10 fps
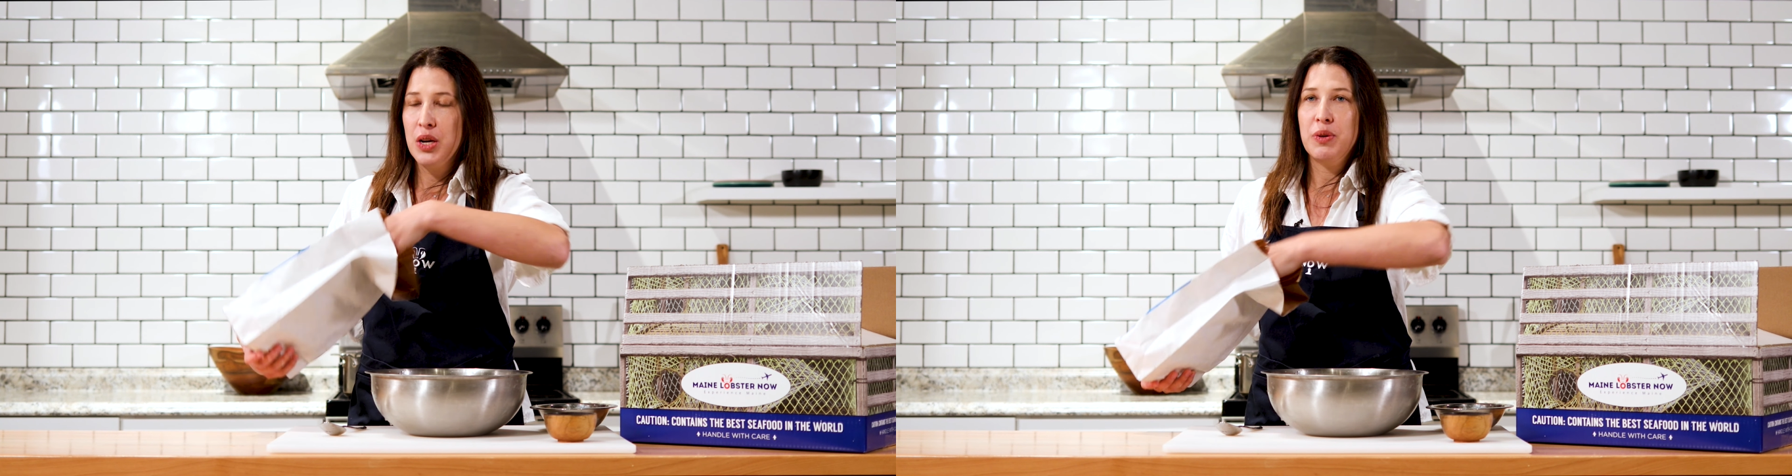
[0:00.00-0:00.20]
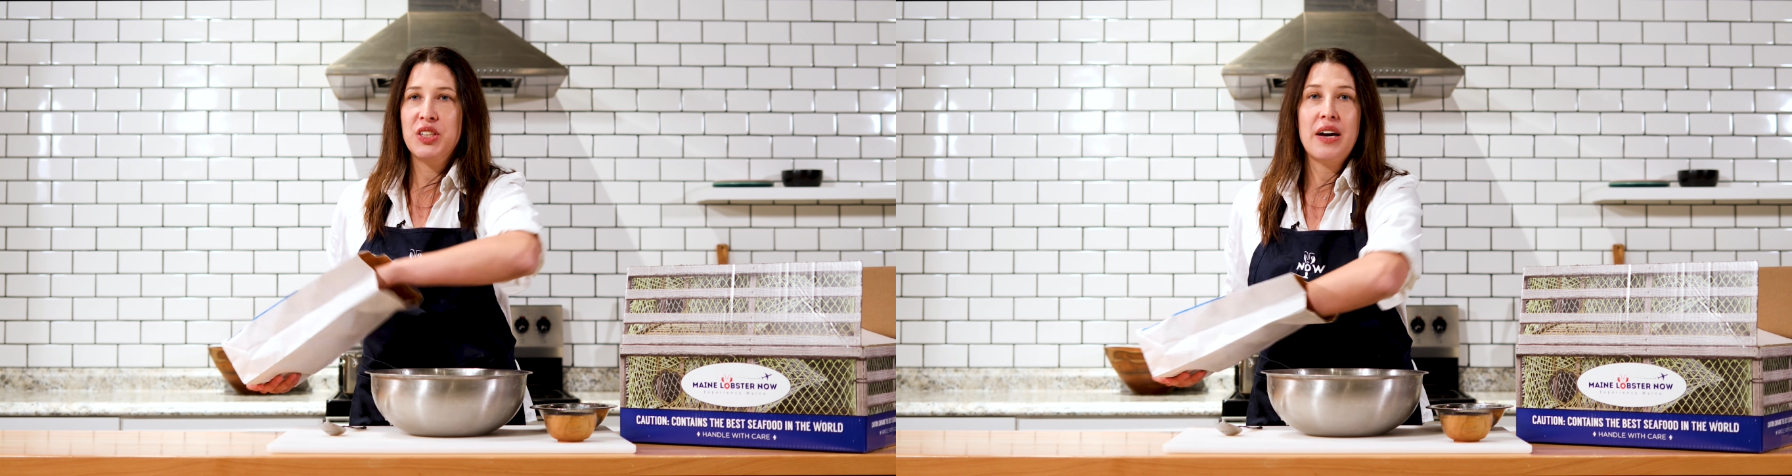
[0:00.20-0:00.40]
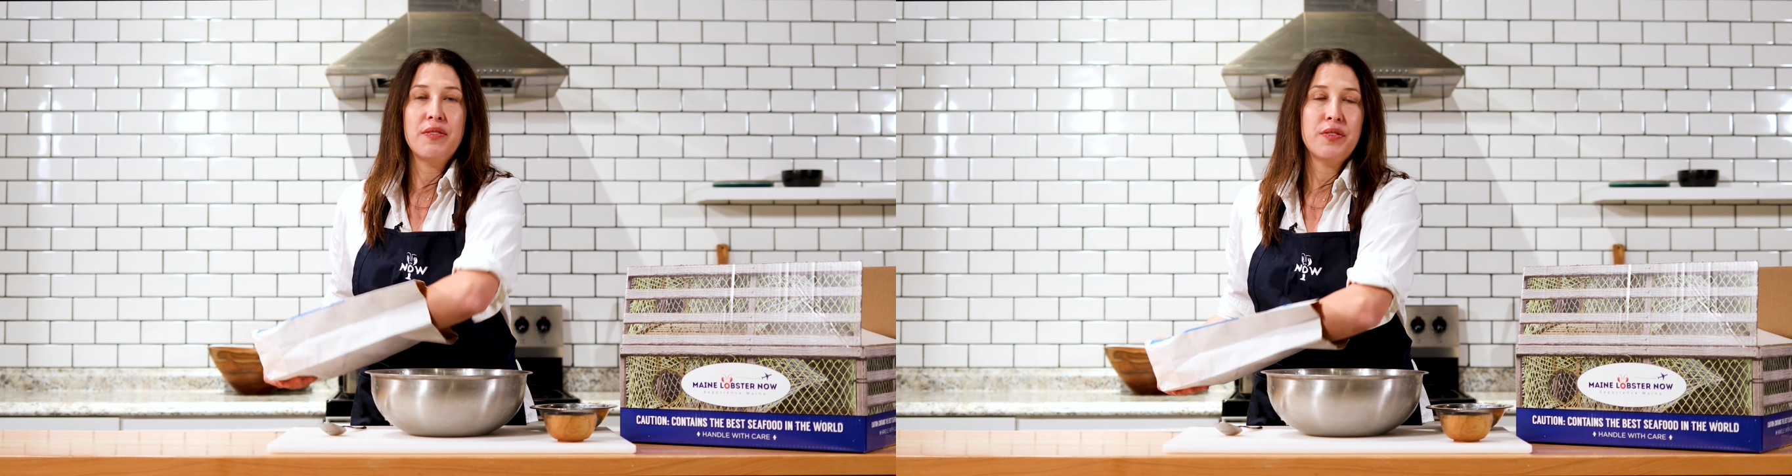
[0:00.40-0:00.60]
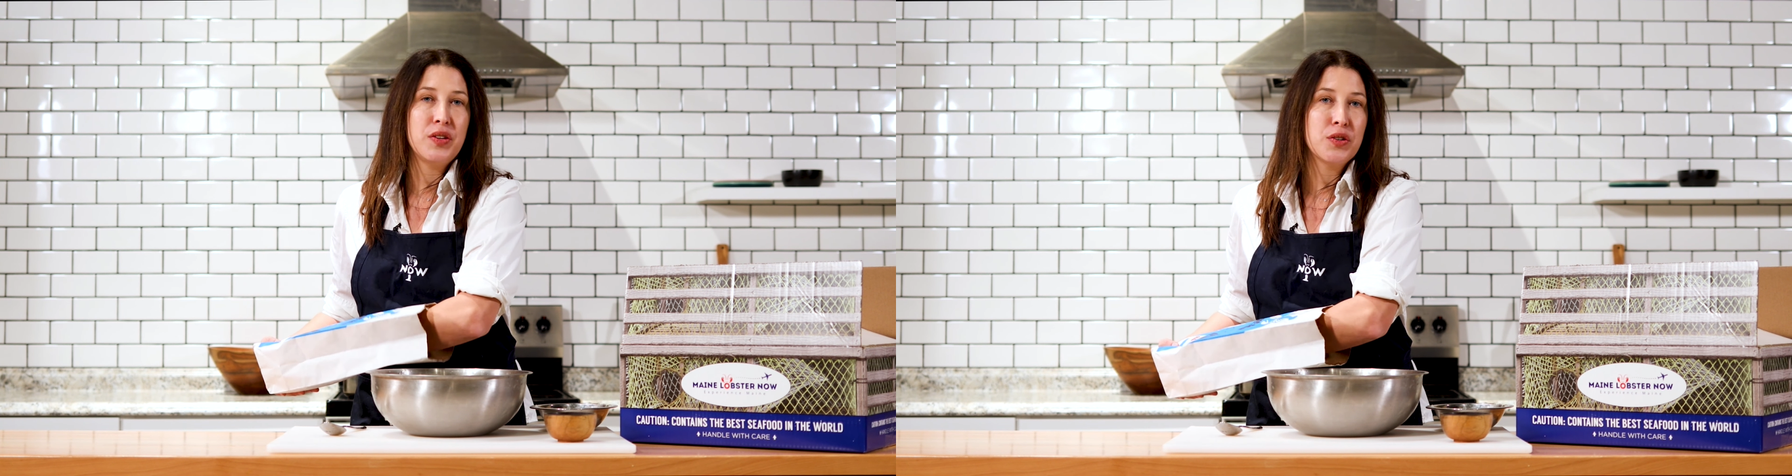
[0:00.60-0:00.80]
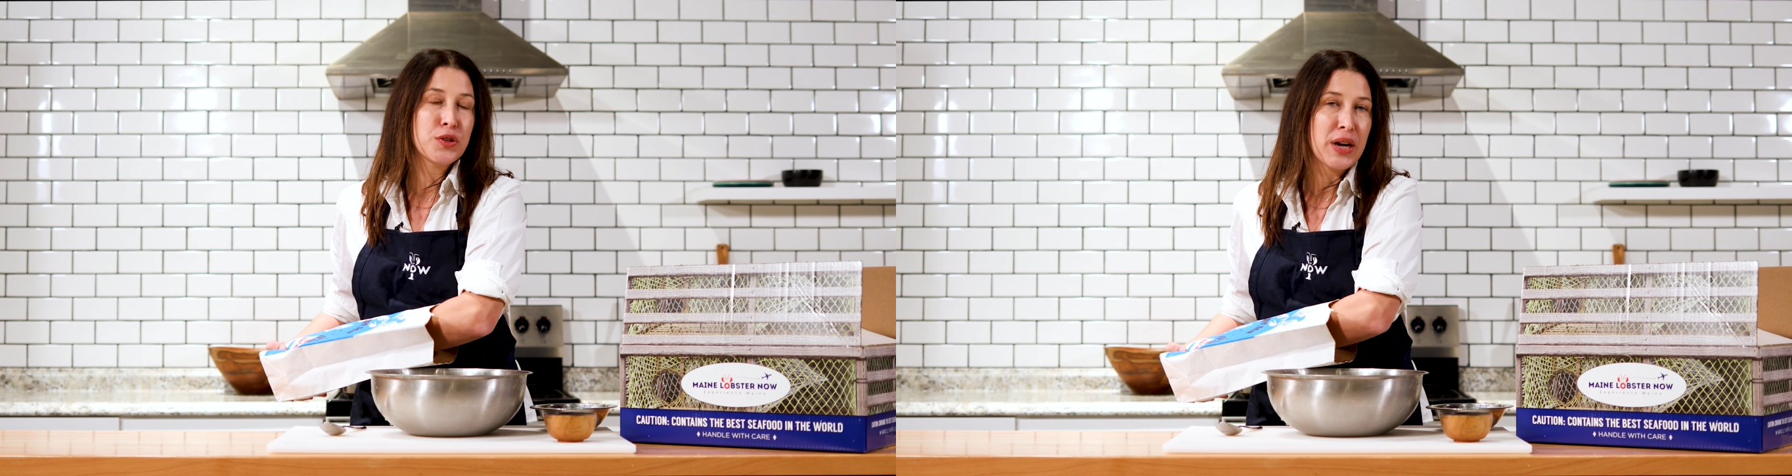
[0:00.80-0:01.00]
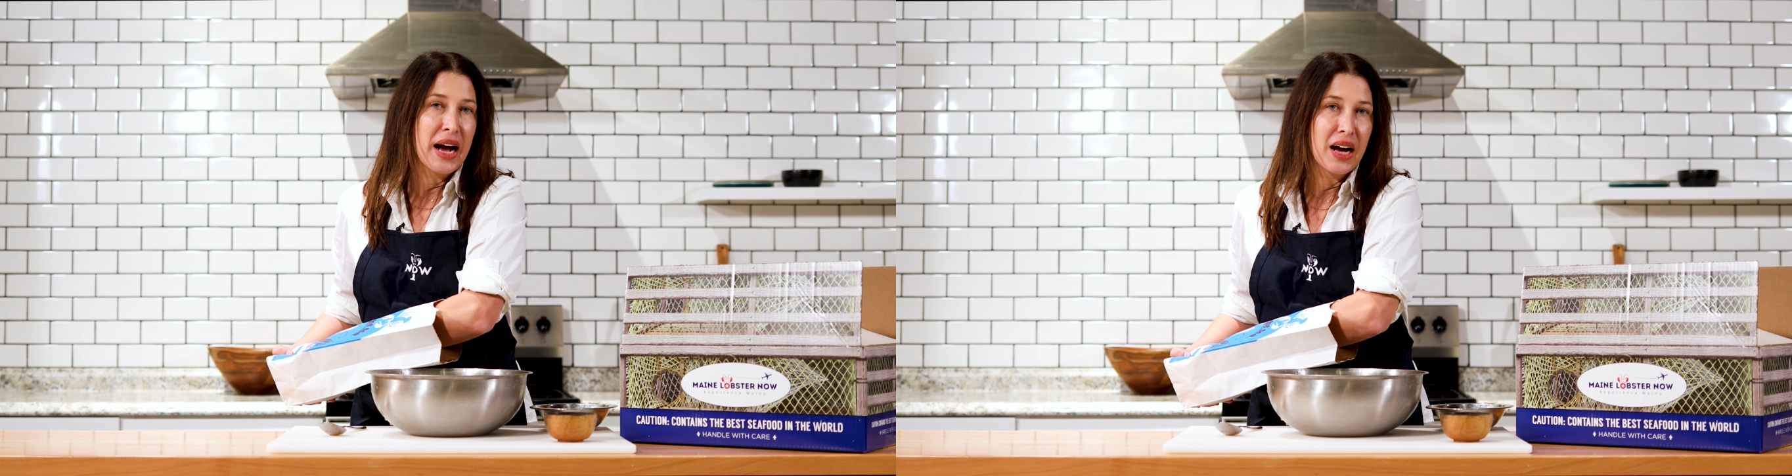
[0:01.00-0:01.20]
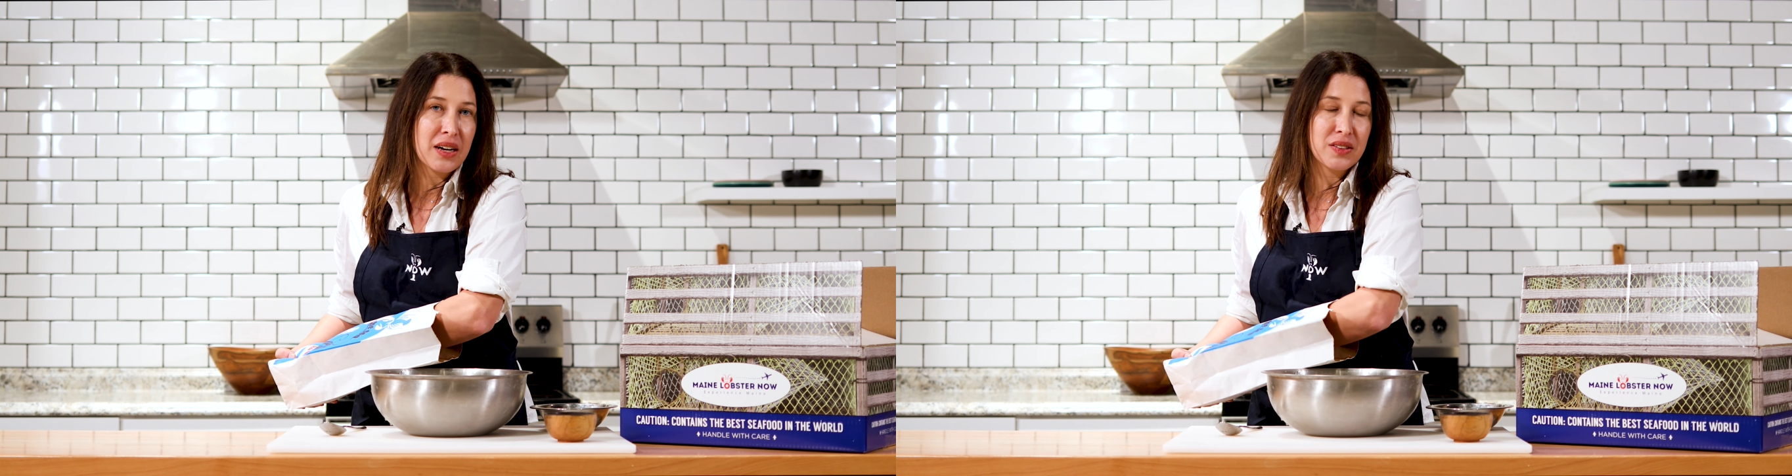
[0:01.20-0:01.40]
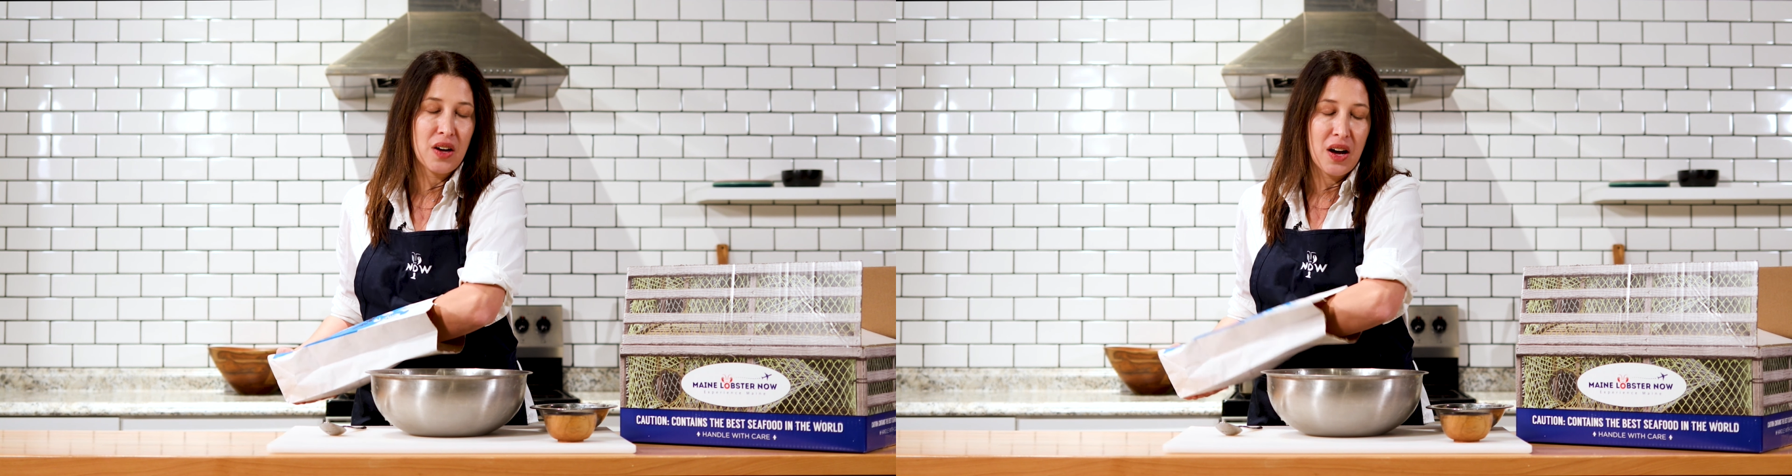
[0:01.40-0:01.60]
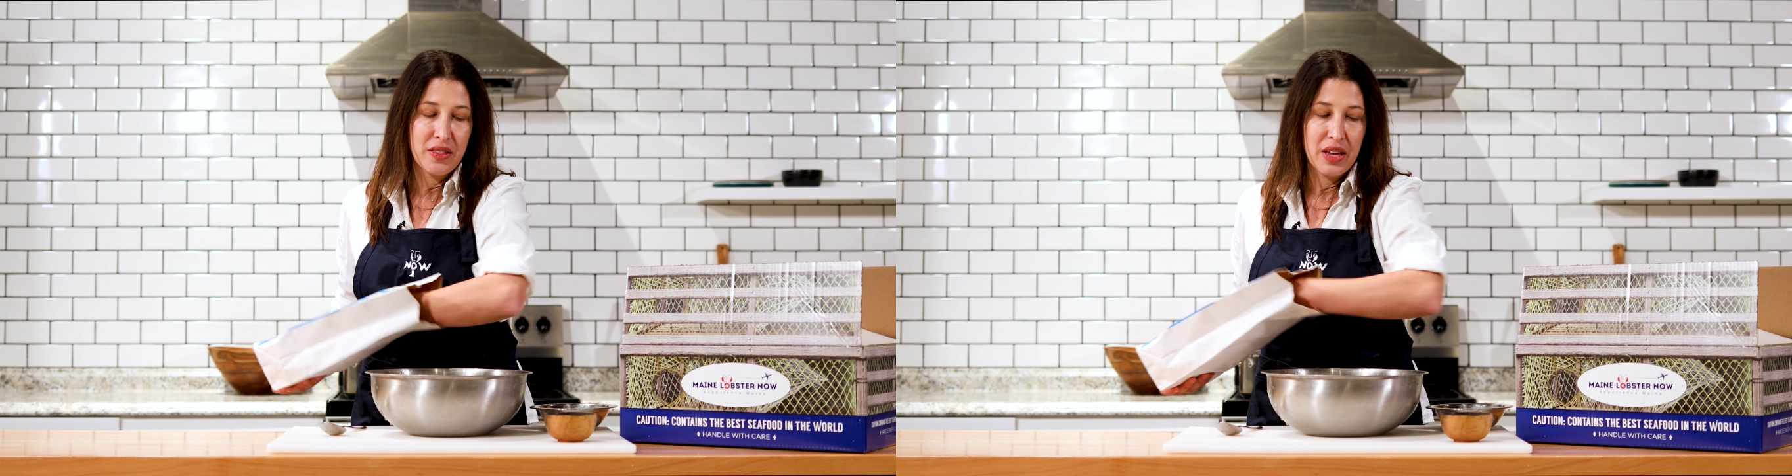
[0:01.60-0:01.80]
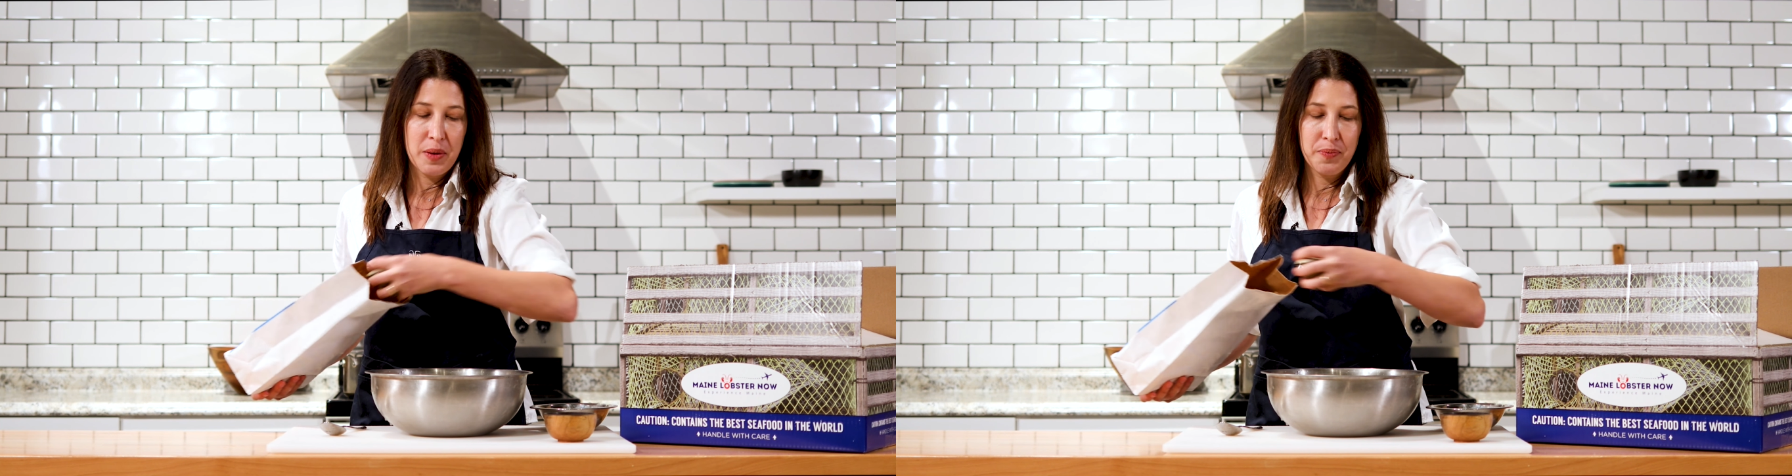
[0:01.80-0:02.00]
which have a few cracks
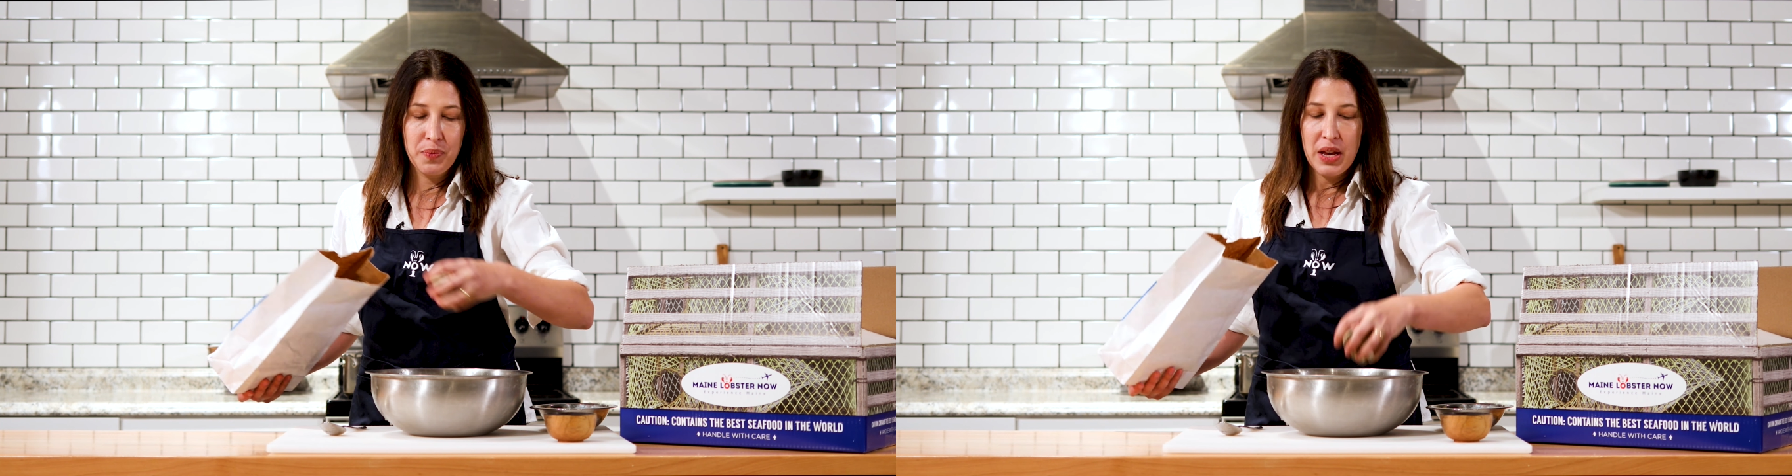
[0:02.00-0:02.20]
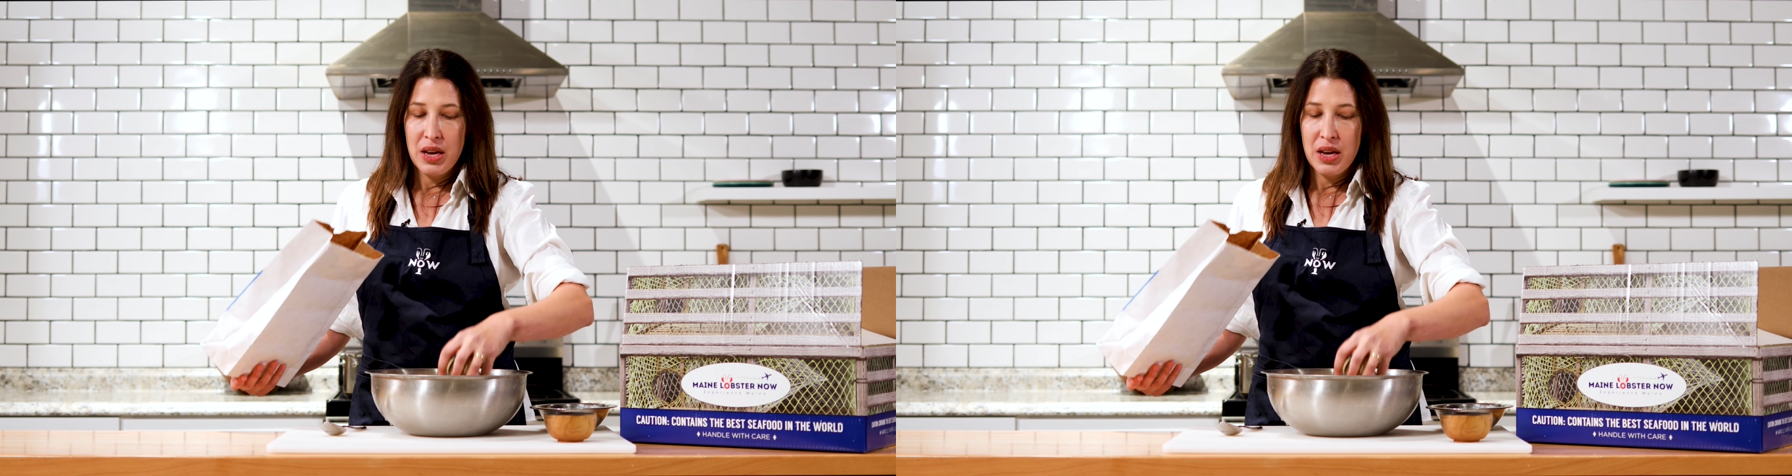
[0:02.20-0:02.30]
on them.